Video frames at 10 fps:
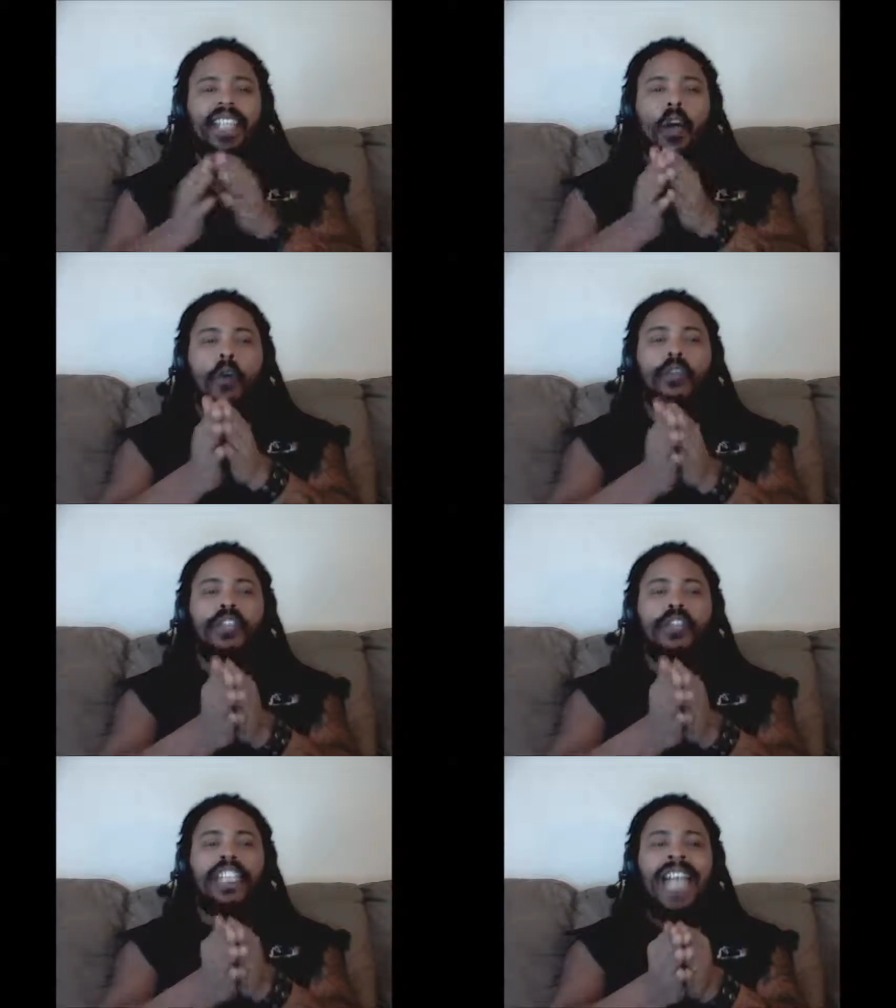Over
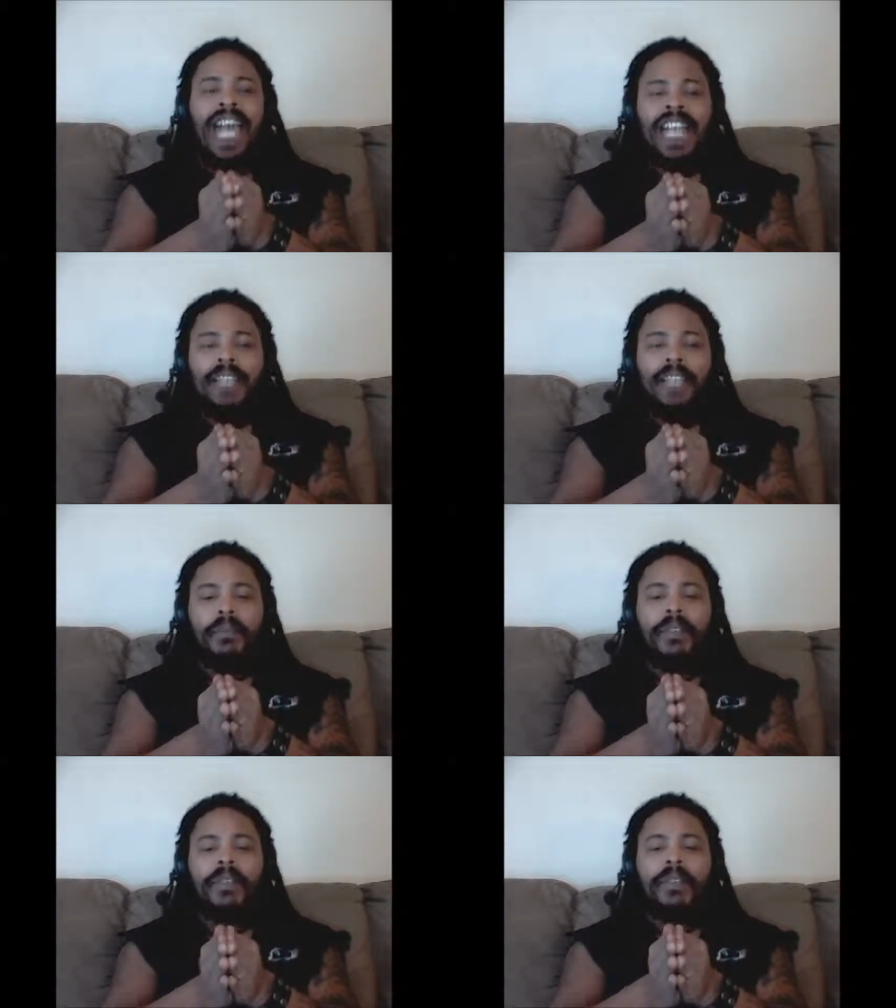time,
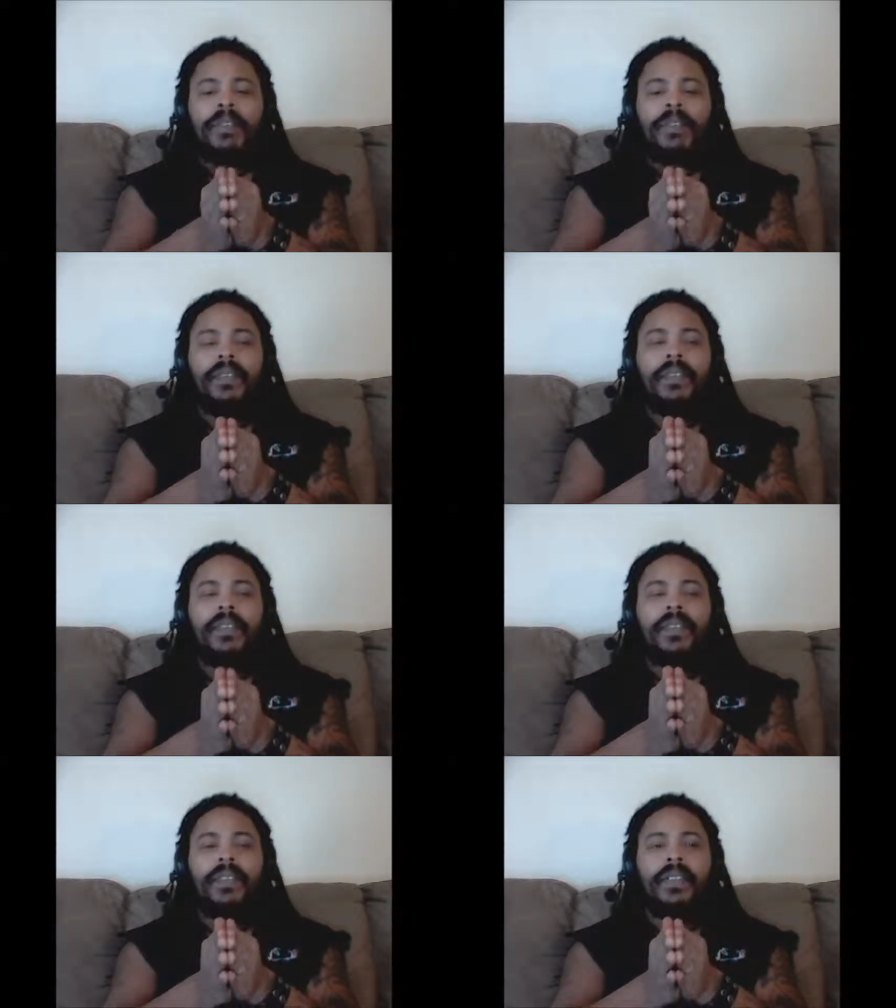
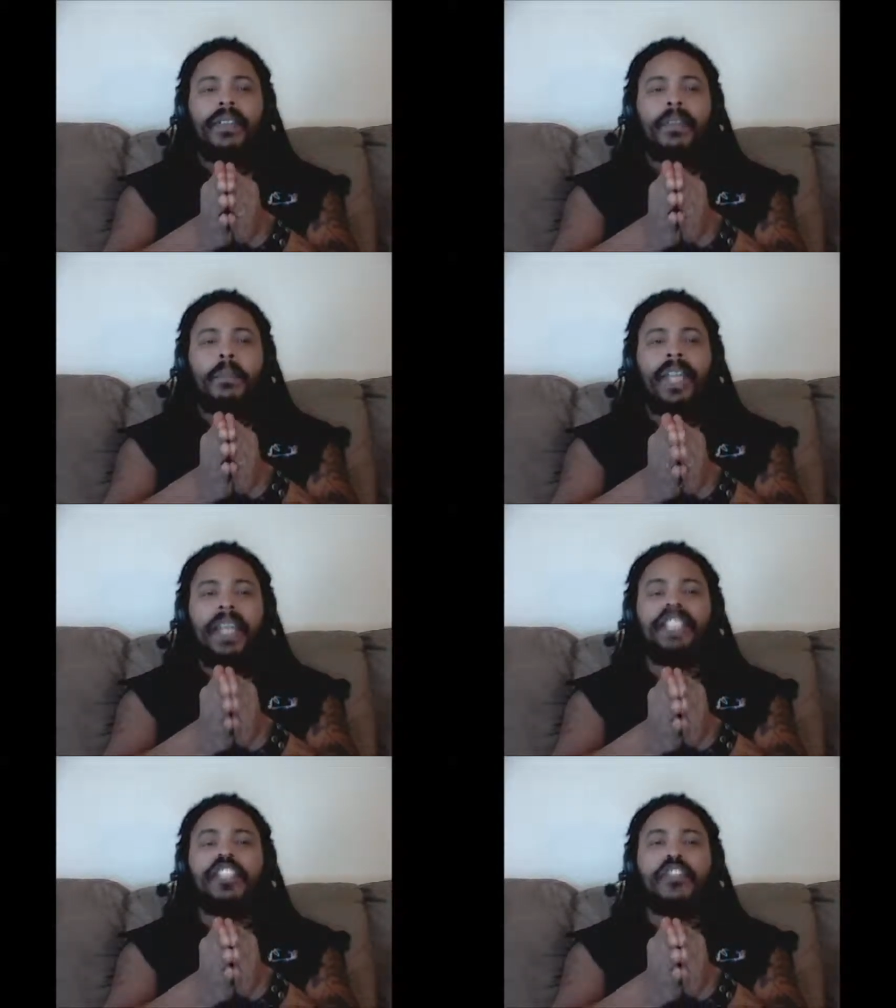
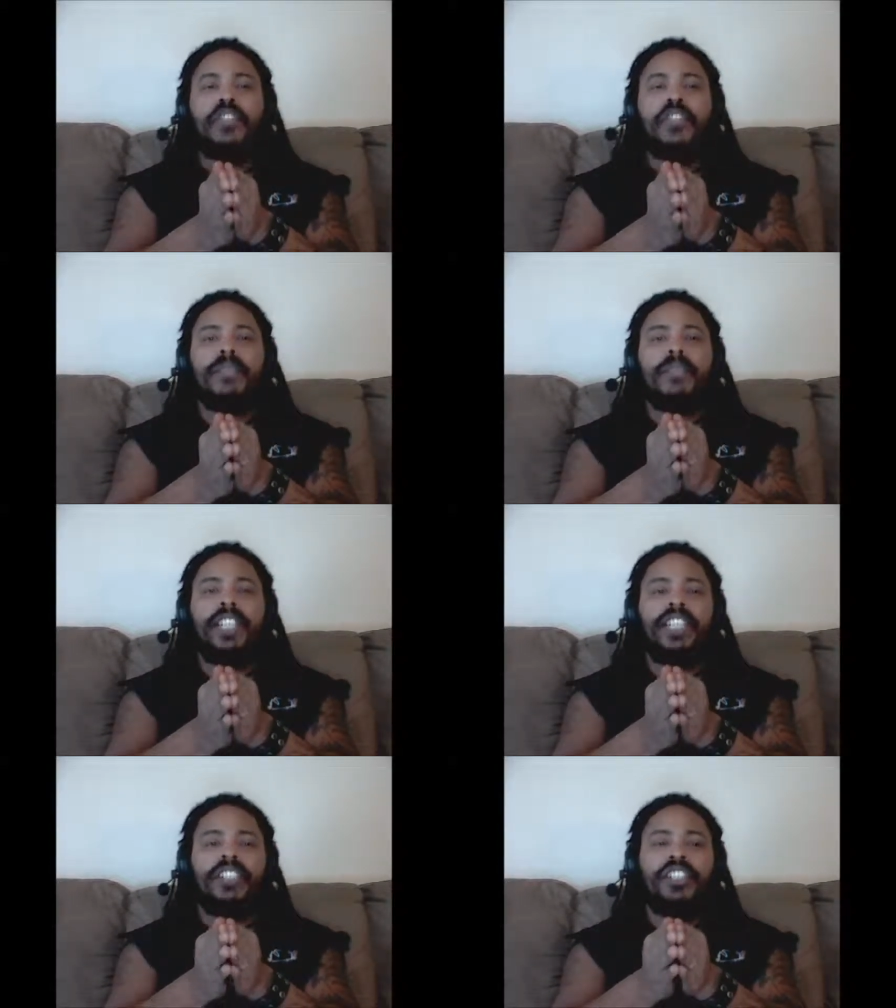mainstream
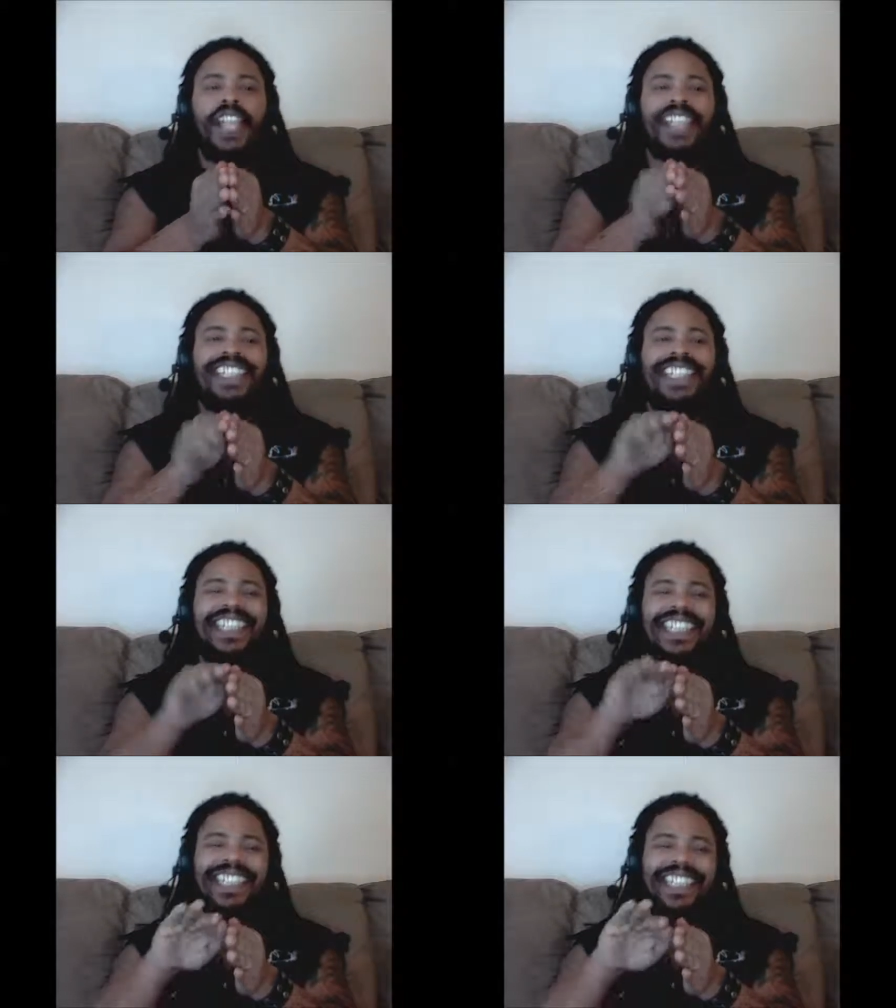religion has
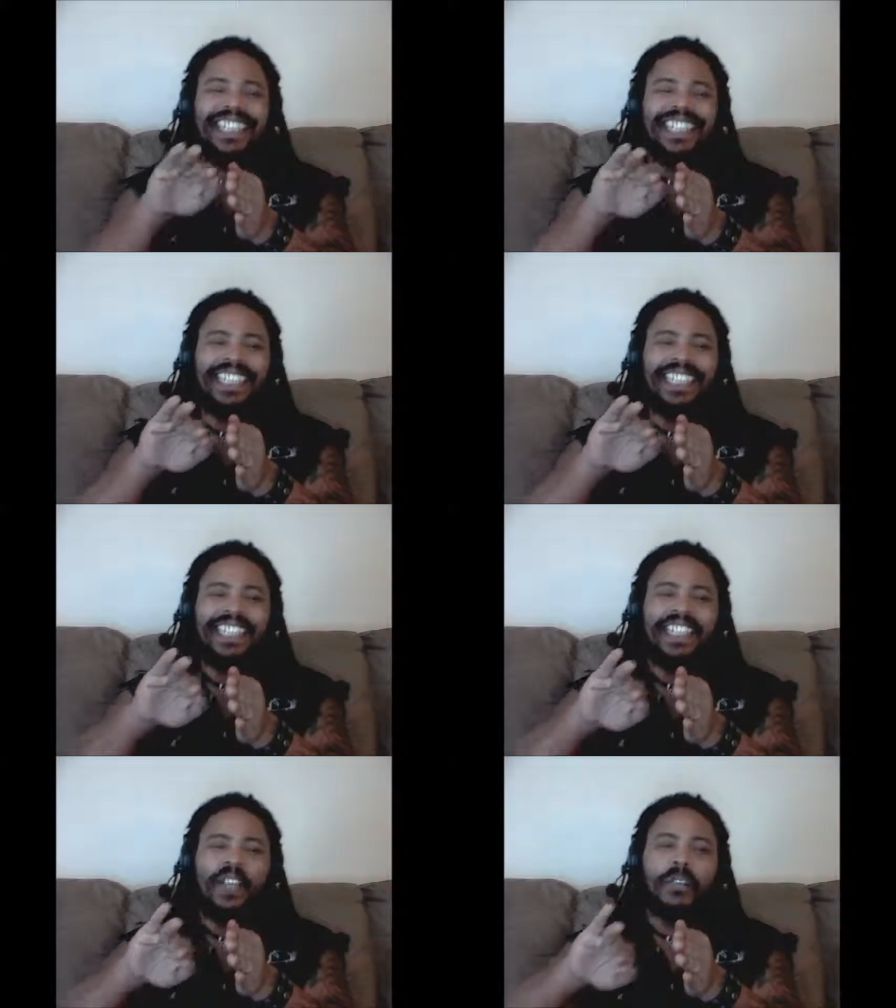distanced
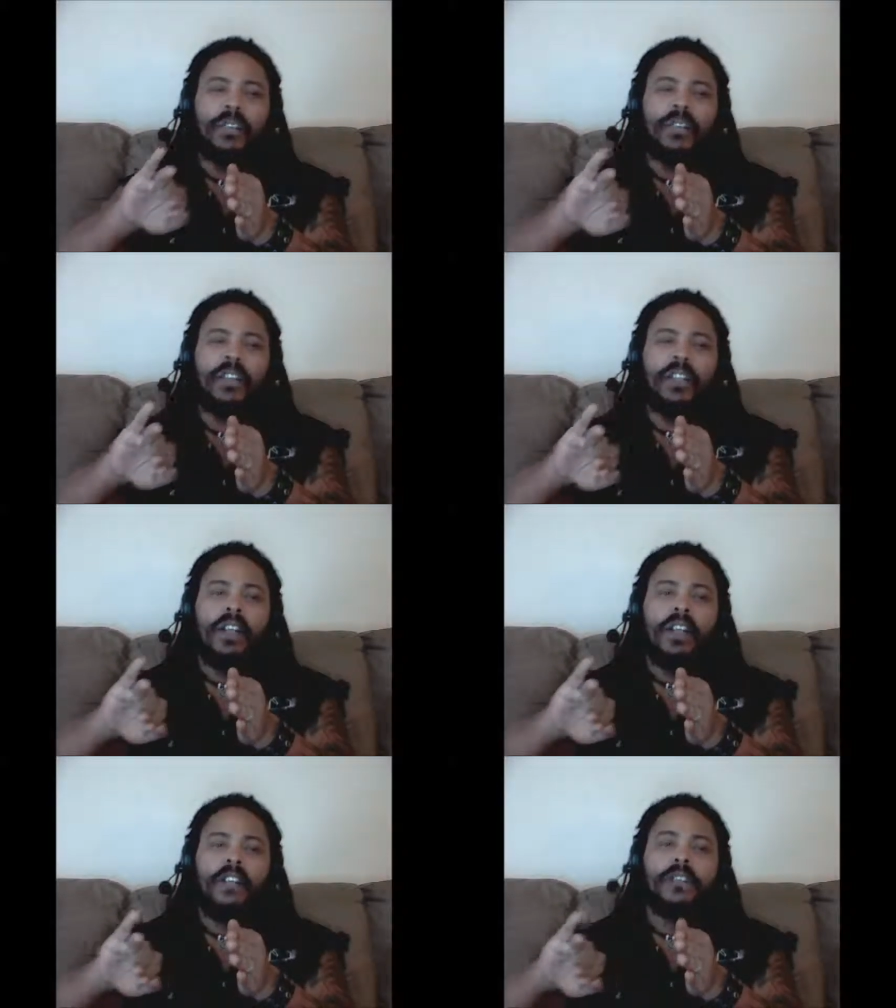itself
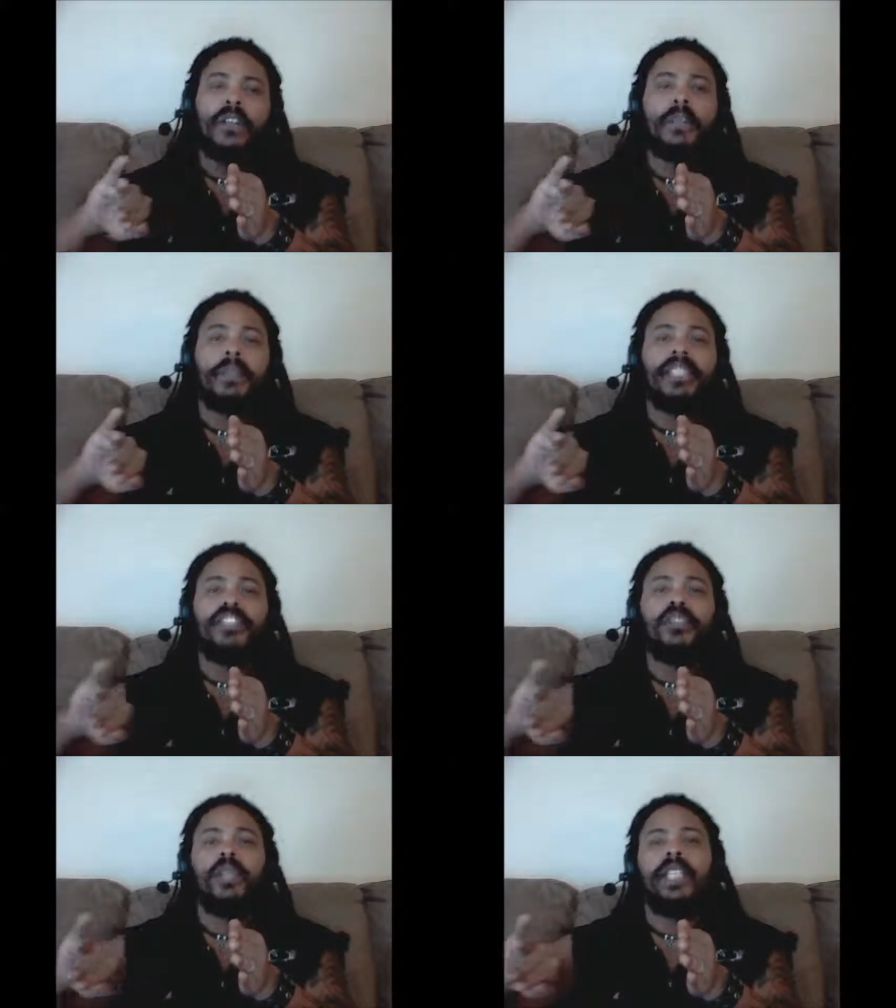from its
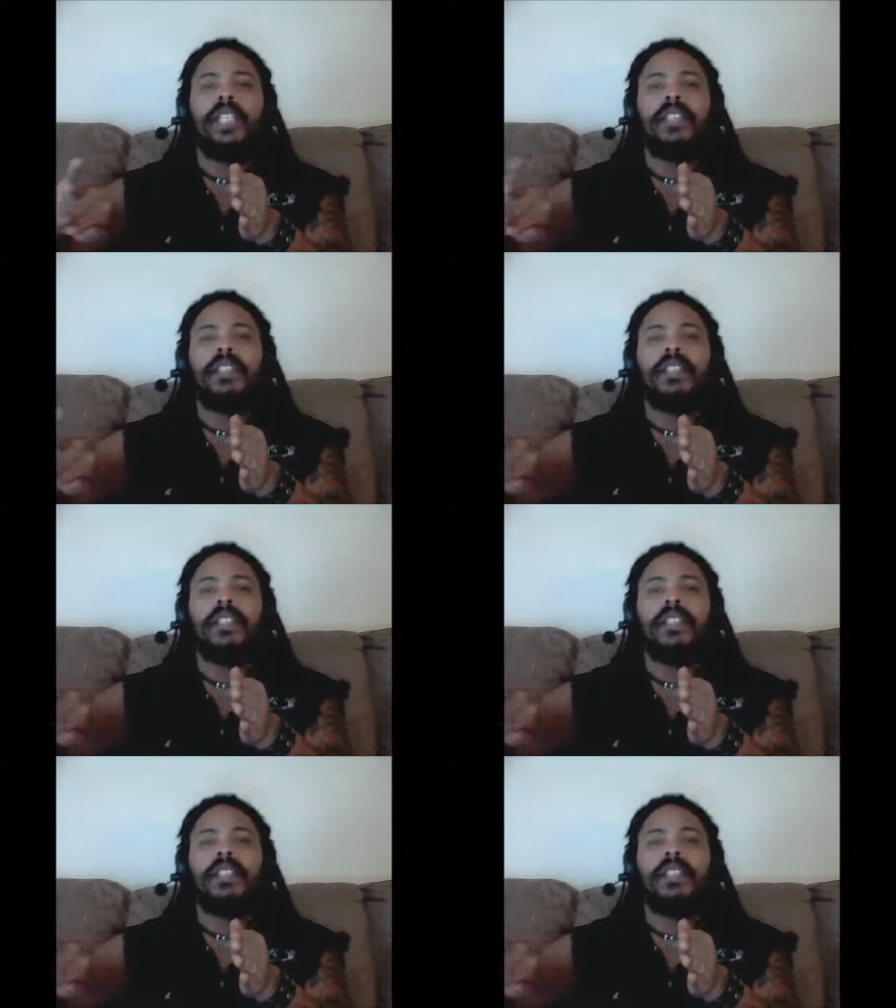twin,